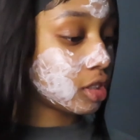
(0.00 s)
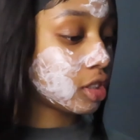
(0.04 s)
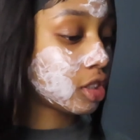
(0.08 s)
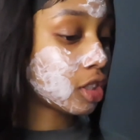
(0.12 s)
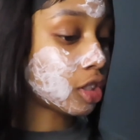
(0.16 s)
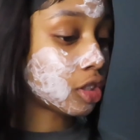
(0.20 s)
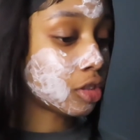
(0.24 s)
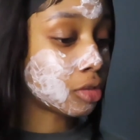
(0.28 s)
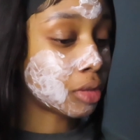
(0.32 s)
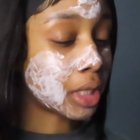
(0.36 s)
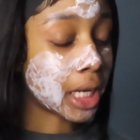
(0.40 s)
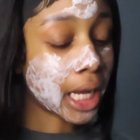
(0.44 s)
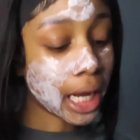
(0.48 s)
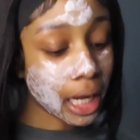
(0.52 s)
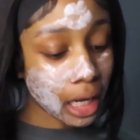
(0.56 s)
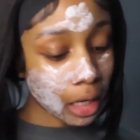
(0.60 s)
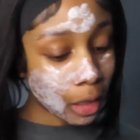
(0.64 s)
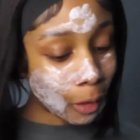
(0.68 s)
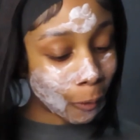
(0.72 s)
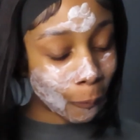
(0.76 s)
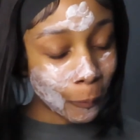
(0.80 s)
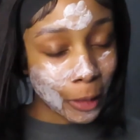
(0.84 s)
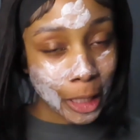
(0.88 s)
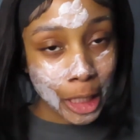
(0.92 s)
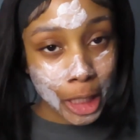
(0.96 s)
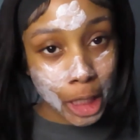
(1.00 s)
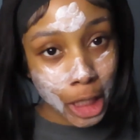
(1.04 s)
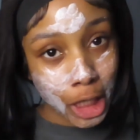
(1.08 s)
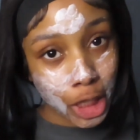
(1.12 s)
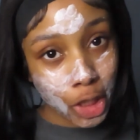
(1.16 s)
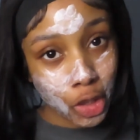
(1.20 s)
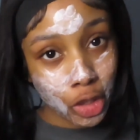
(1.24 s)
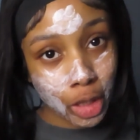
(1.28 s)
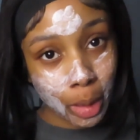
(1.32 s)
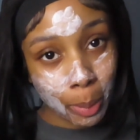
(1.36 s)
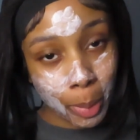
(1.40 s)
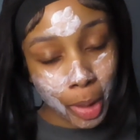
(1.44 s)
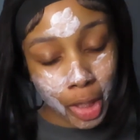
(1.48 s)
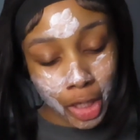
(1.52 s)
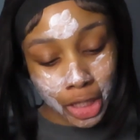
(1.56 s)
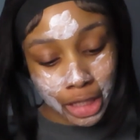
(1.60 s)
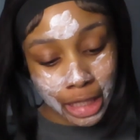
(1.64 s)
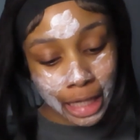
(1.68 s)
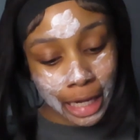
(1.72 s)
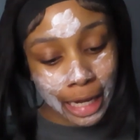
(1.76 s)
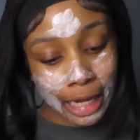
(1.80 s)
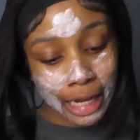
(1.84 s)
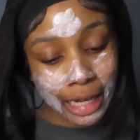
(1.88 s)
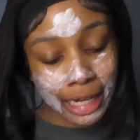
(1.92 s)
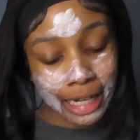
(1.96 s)
So now we're gonna do the part
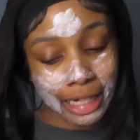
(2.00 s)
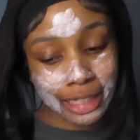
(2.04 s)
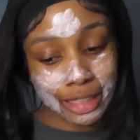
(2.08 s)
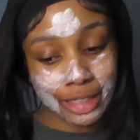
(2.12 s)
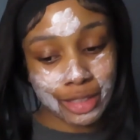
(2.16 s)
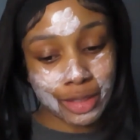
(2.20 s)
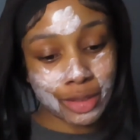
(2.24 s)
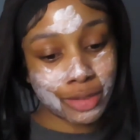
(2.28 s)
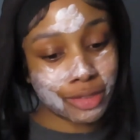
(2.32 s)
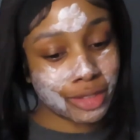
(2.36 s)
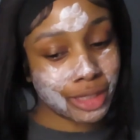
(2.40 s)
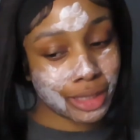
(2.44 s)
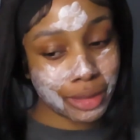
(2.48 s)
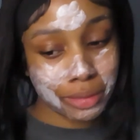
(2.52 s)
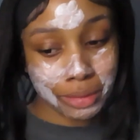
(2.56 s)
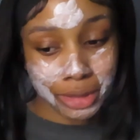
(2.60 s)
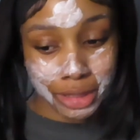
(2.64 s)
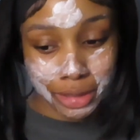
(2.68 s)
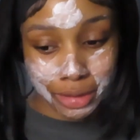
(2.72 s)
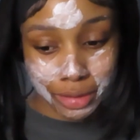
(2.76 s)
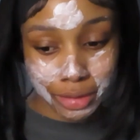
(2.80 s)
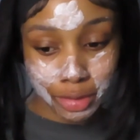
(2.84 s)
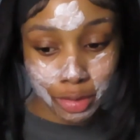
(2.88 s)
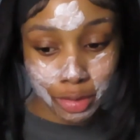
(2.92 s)
that I don't really want to